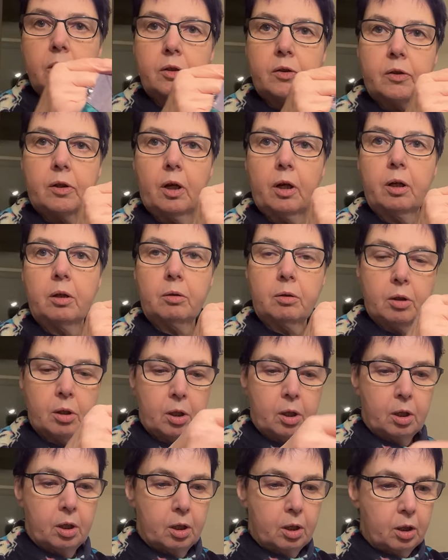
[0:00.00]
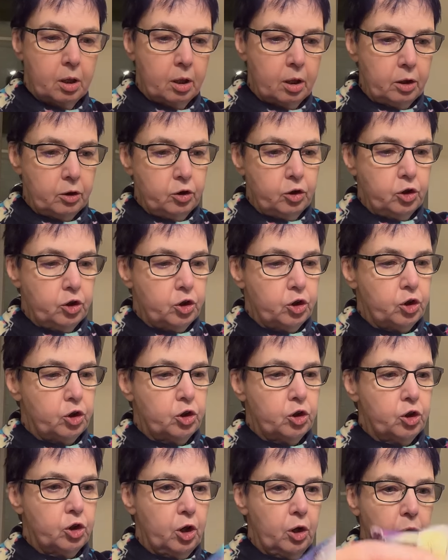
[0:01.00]
so I'll just
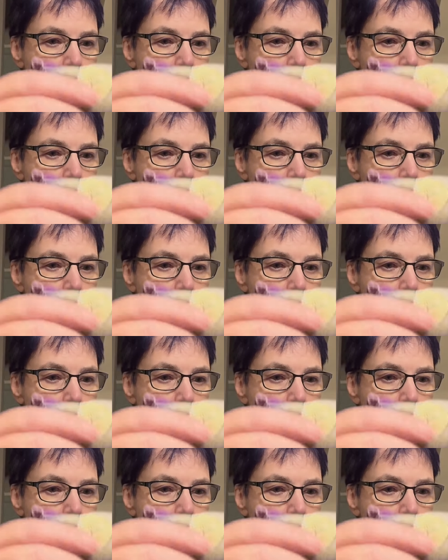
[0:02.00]
show